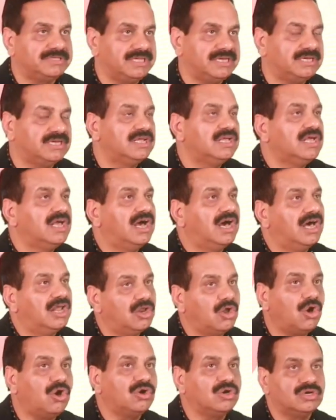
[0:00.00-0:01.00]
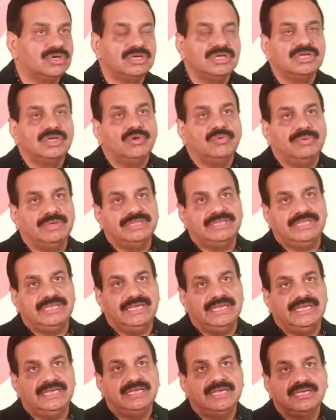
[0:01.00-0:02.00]
in along with
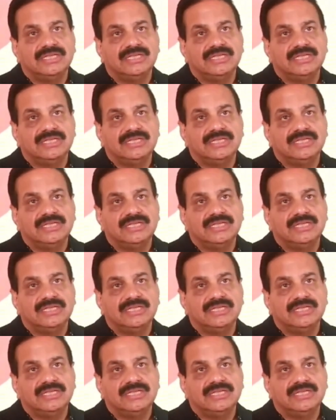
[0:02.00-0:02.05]
the